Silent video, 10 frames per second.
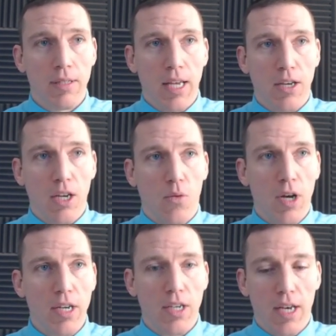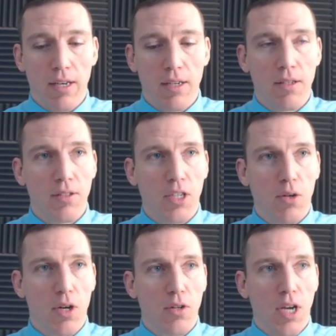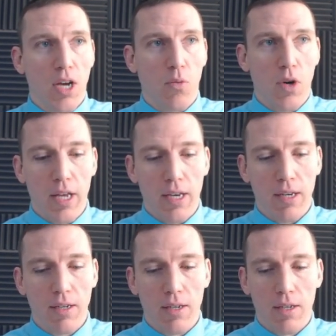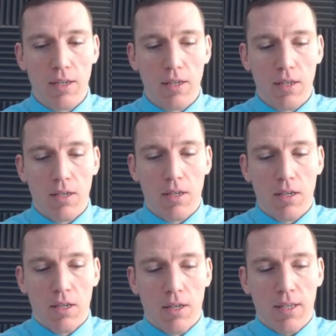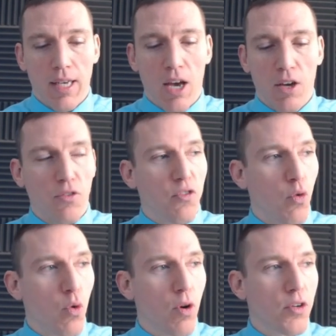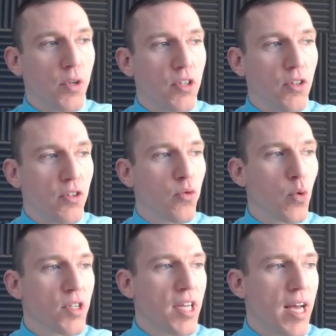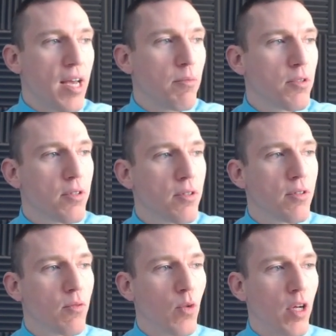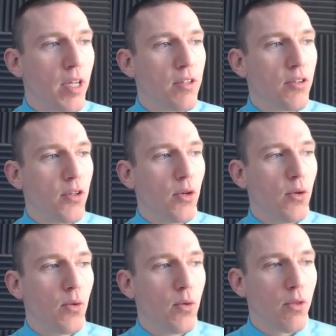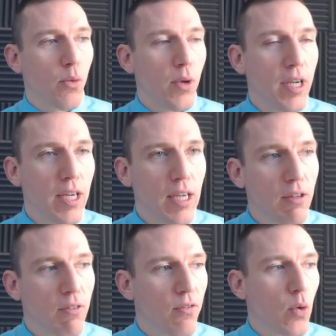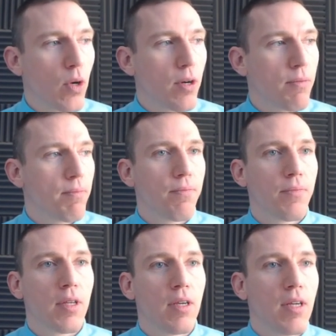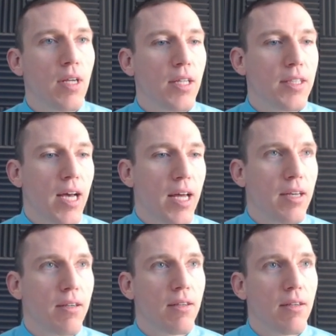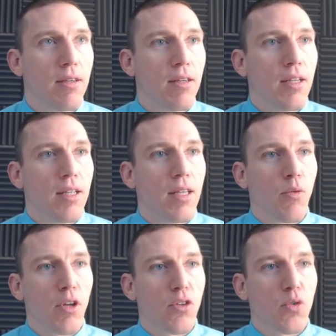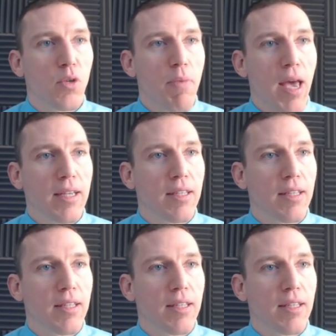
10.1.0.1. Count four. We're going to do this four times. One, two, three, four. Done. Then we're going to switch back